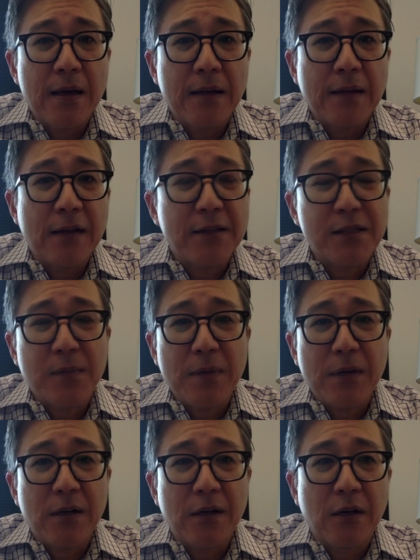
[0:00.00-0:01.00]
Now, this has
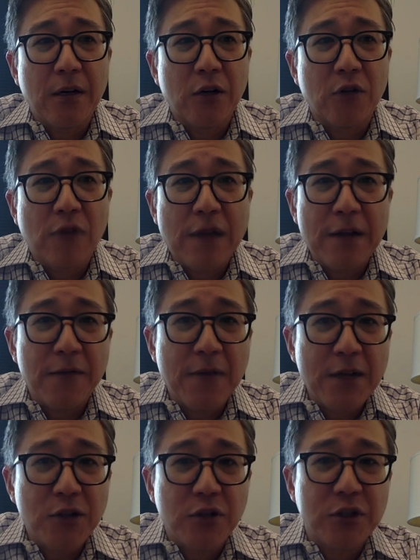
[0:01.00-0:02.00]
been a, a great
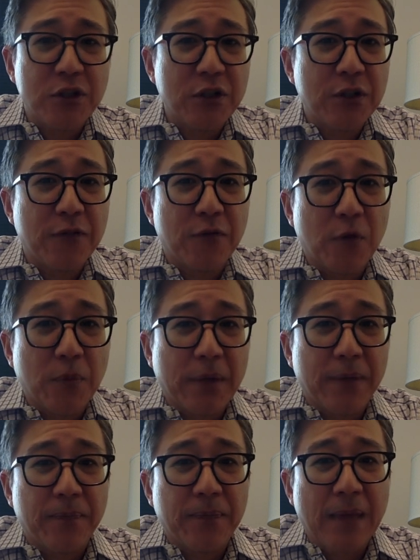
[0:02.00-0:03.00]
adventure and journey for
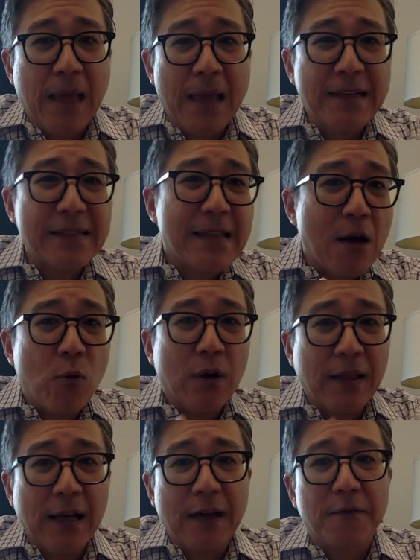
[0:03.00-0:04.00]
me. And isn't that
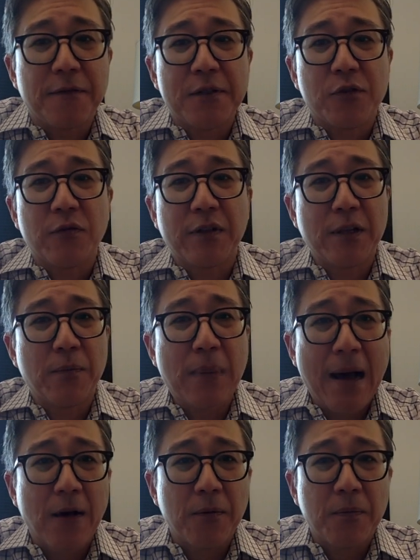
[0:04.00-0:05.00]
what life is really
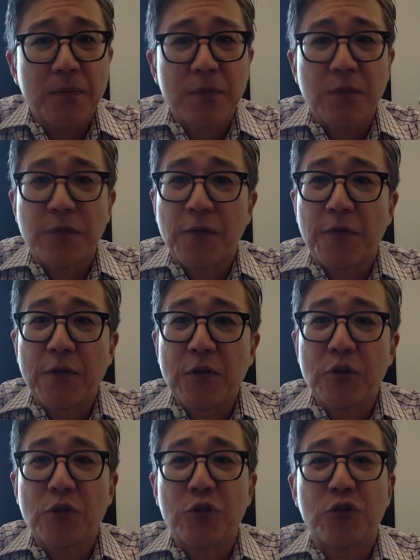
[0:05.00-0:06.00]
about? To
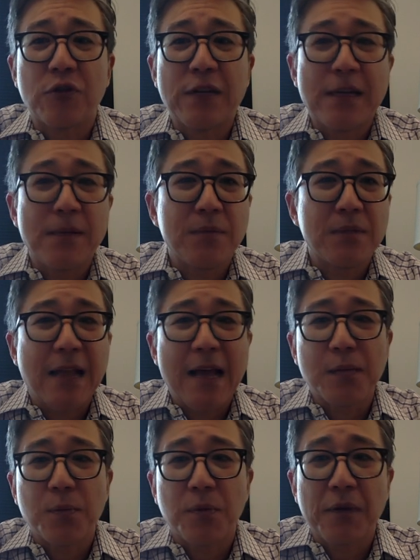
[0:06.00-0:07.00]
fulfill your dreams and
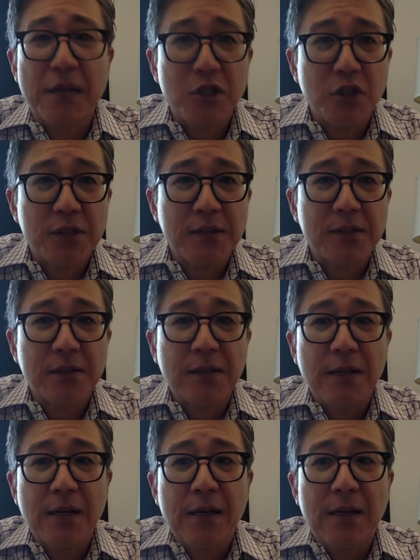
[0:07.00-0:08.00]
aspirations,
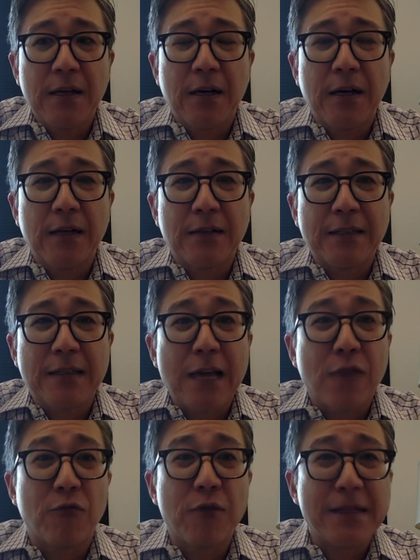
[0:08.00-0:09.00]
uh, to
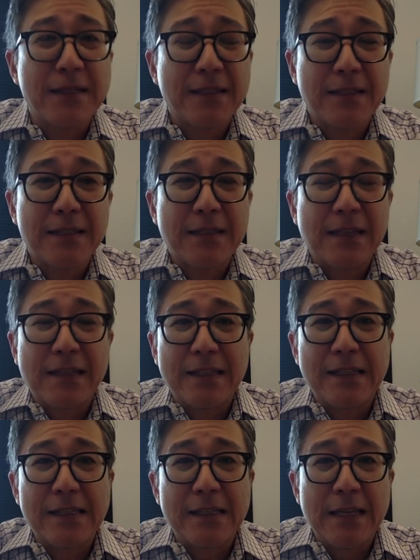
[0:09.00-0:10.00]
take risks and to
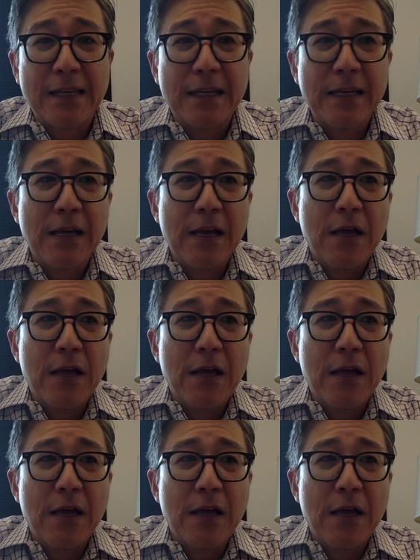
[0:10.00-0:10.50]
see